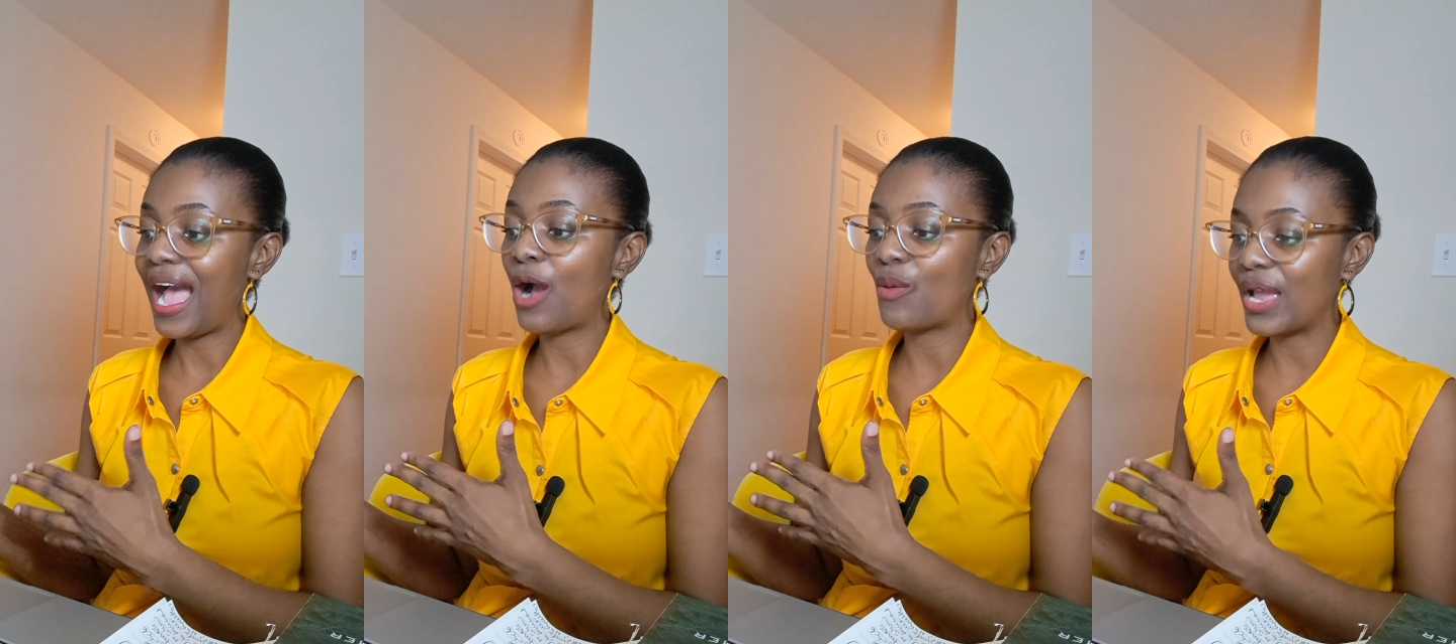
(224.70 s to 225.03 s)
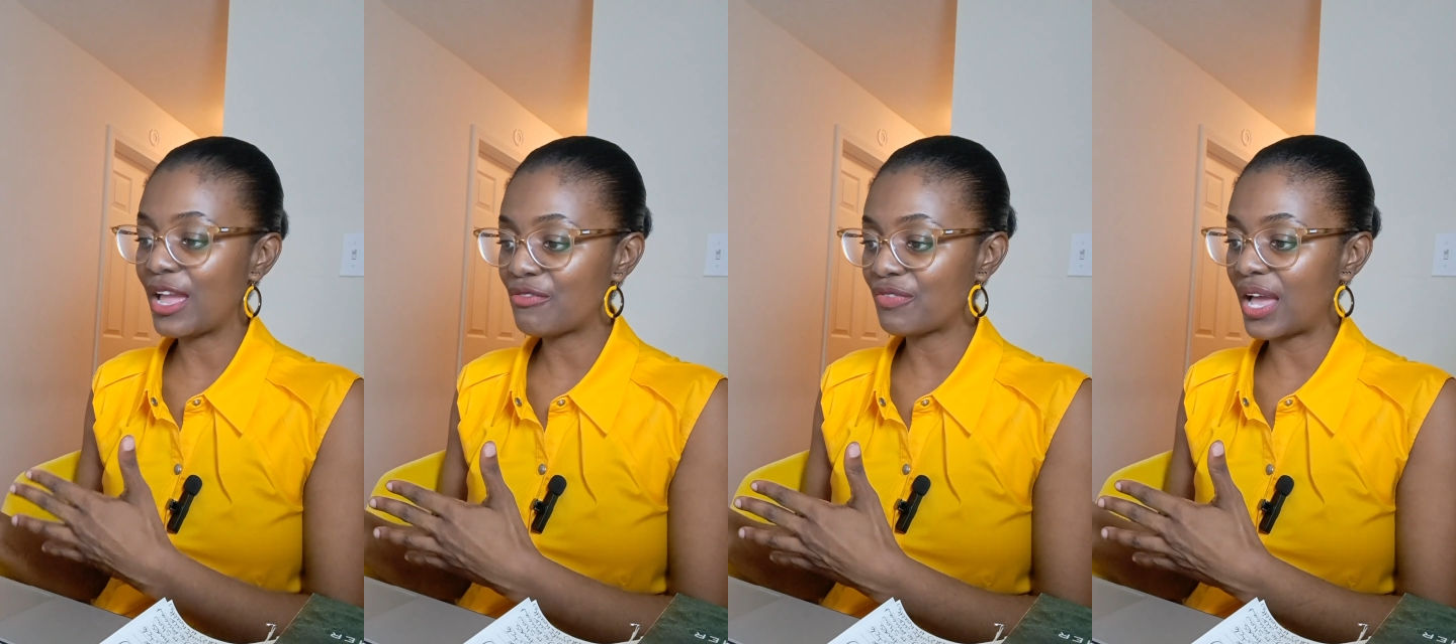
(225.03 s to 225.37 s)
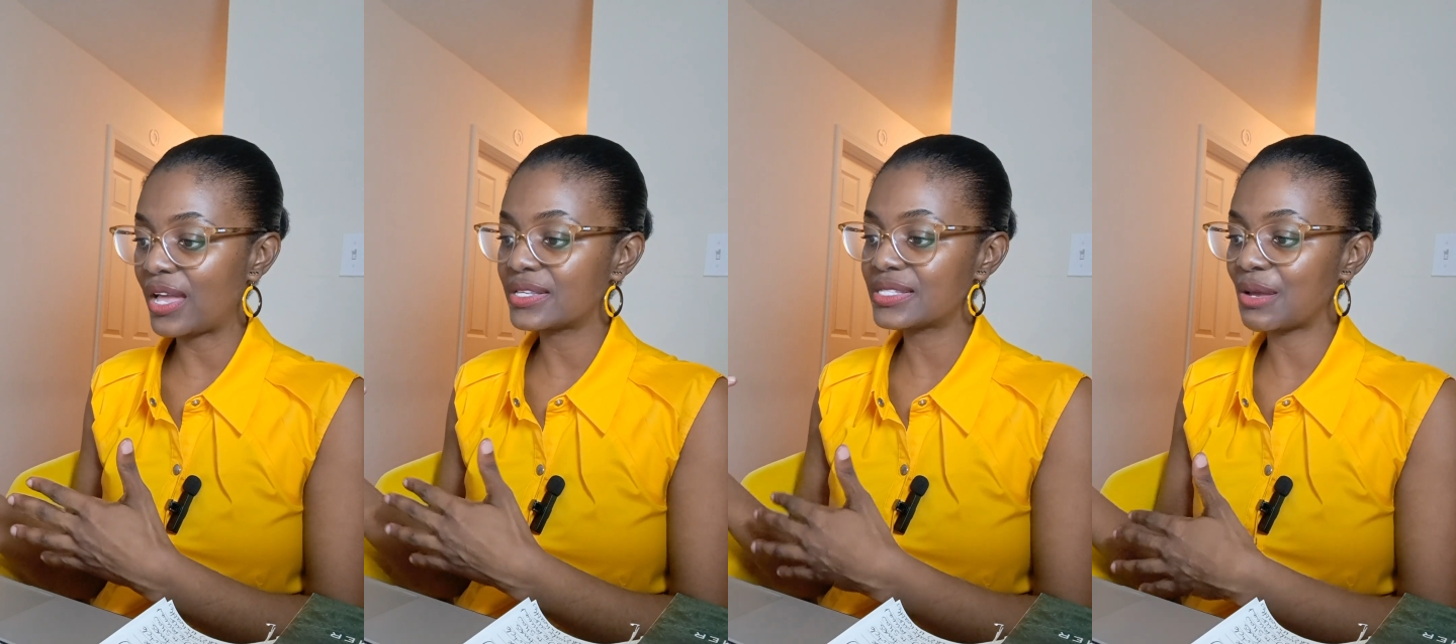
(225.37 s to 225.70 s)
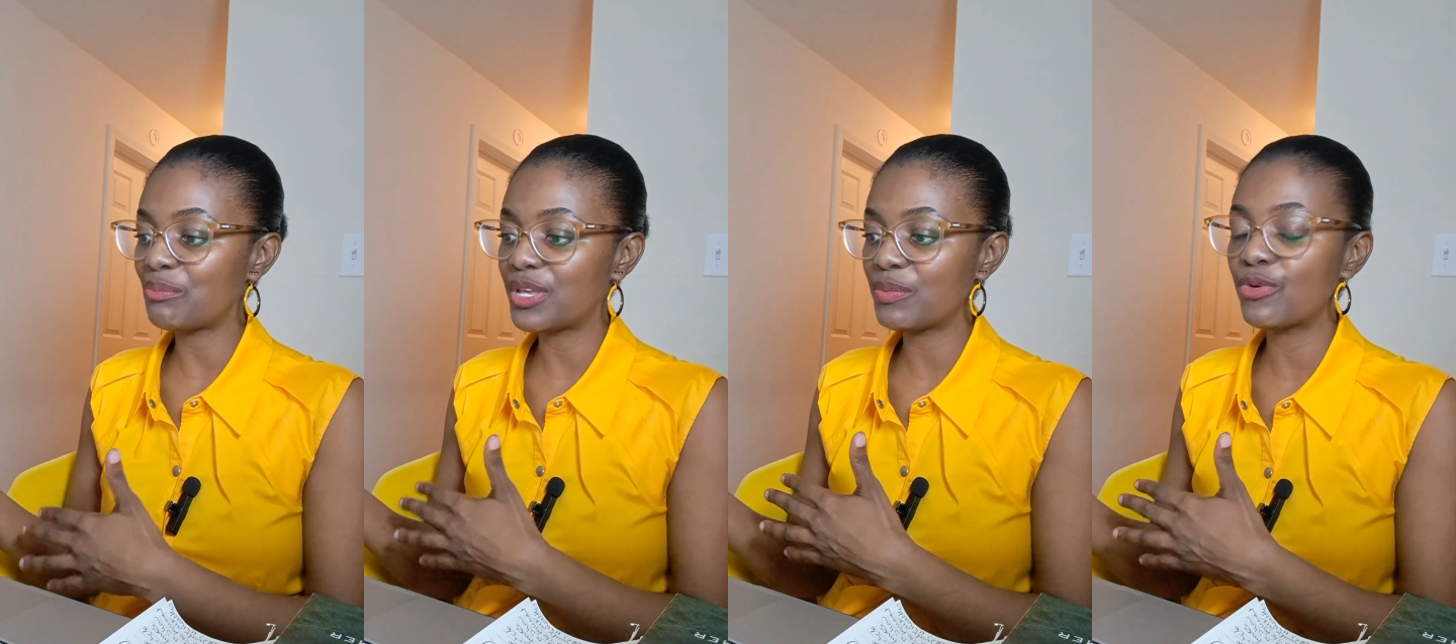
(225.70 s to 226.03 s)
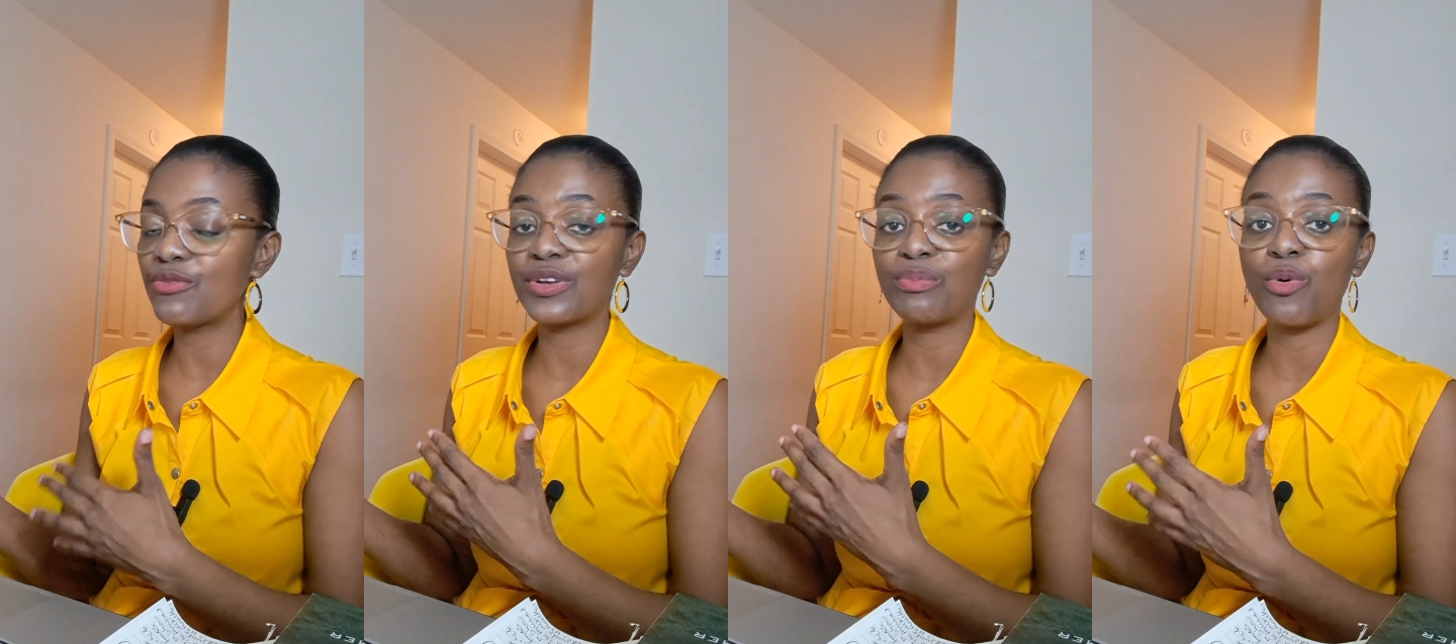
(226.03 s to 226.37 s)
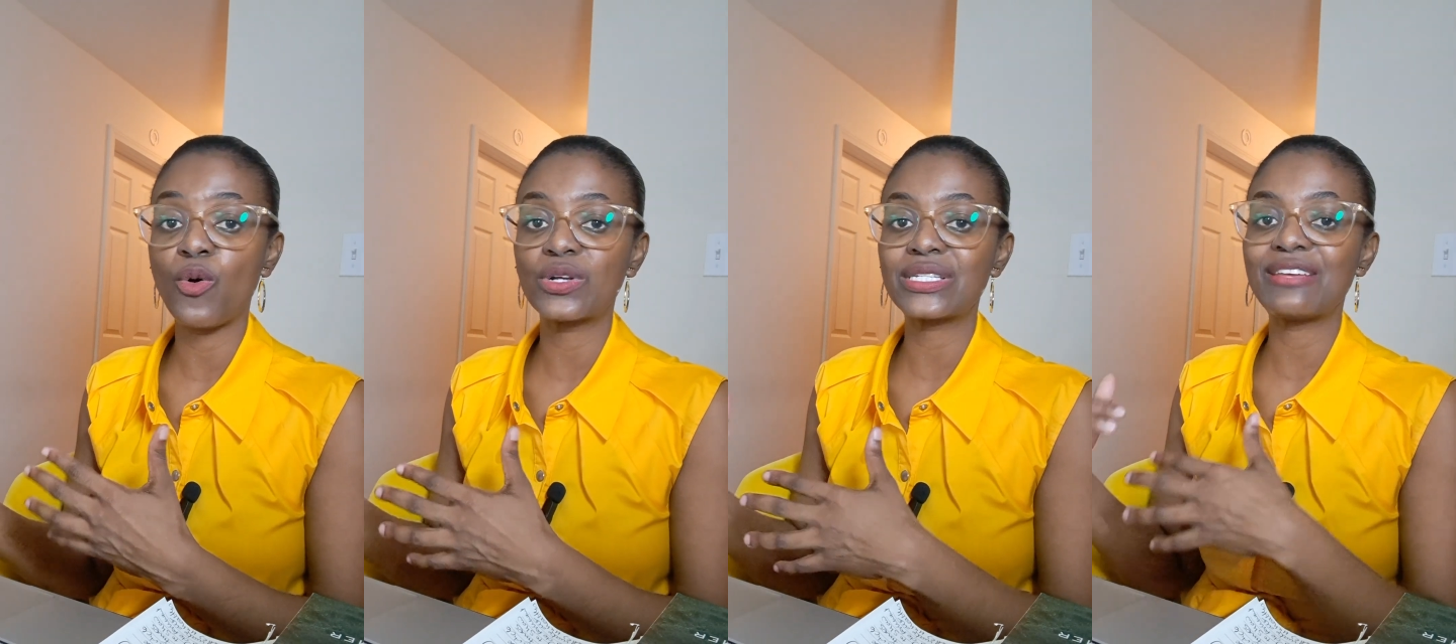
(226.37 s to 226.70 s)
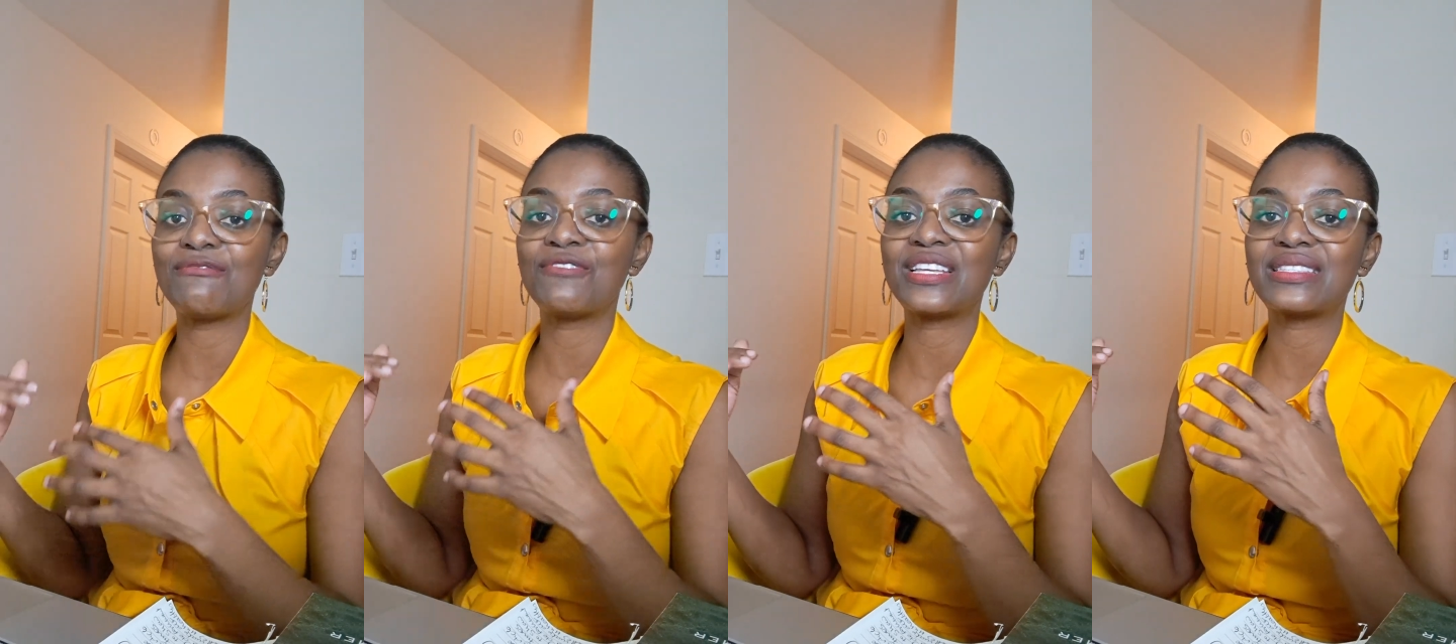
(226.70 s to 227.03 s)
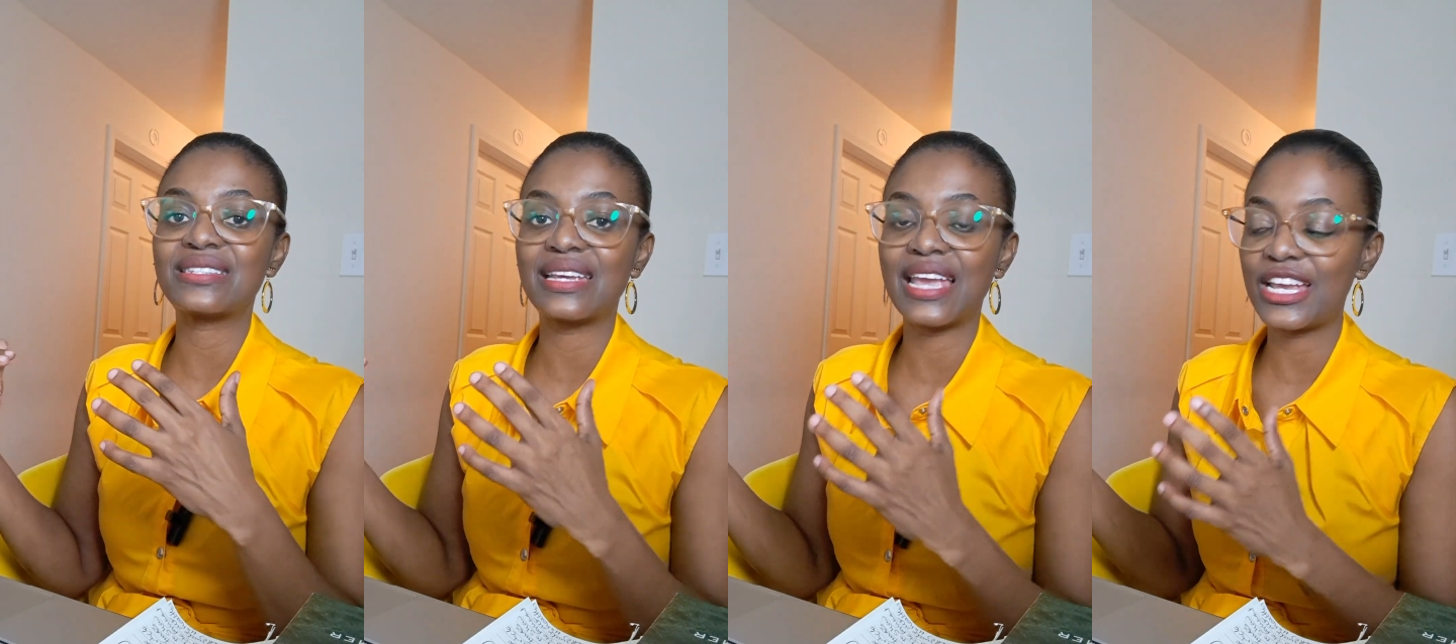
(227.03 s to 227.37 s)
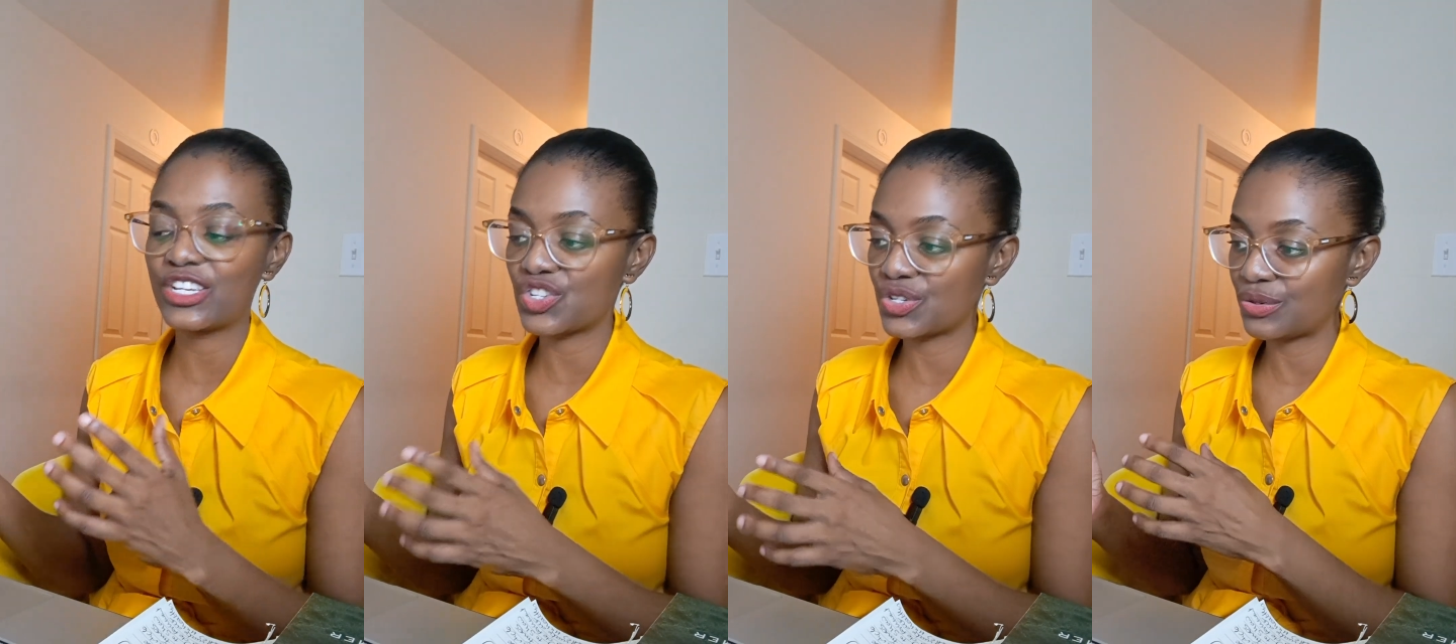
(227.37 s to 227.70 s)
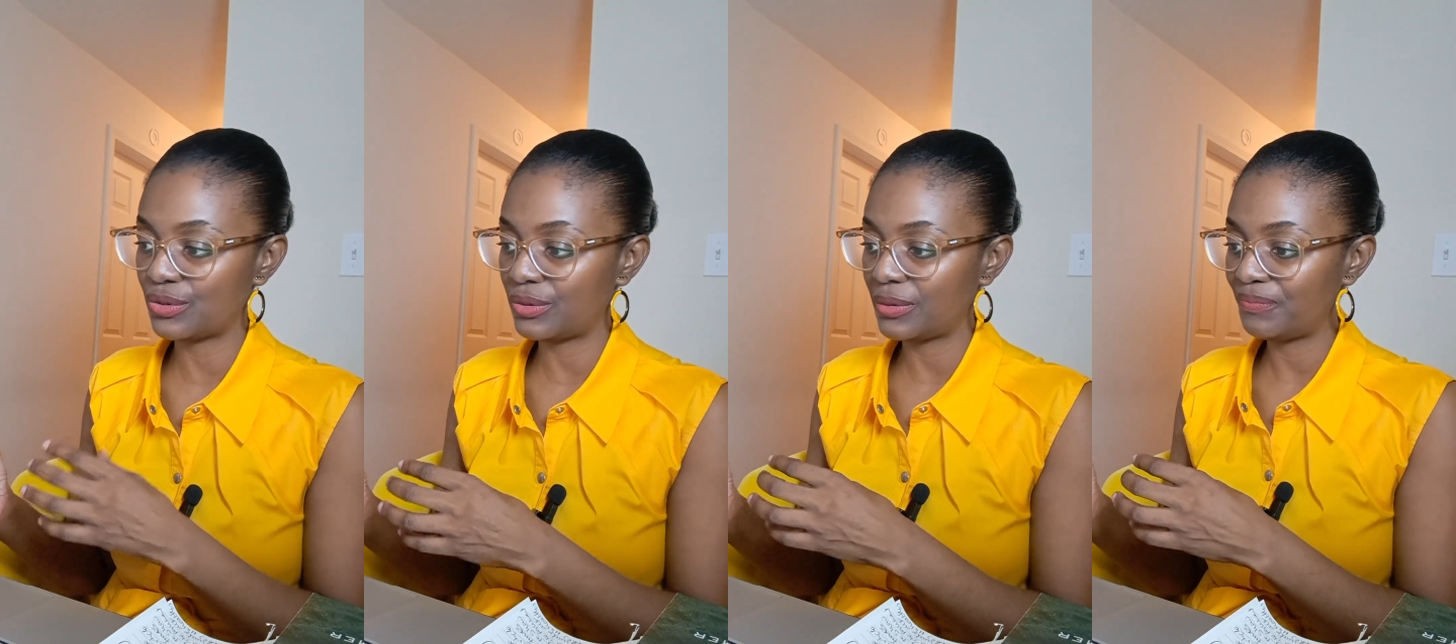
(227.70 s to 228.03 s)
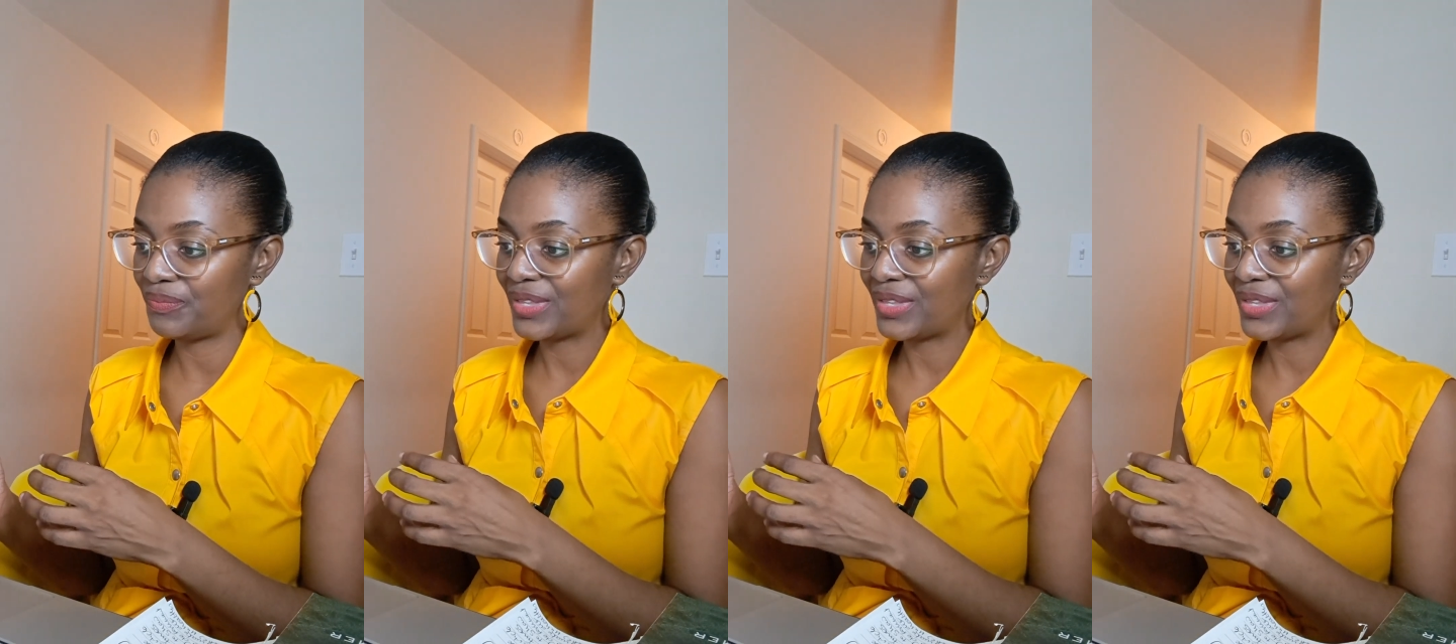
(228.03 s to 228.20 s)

However, some people report investigational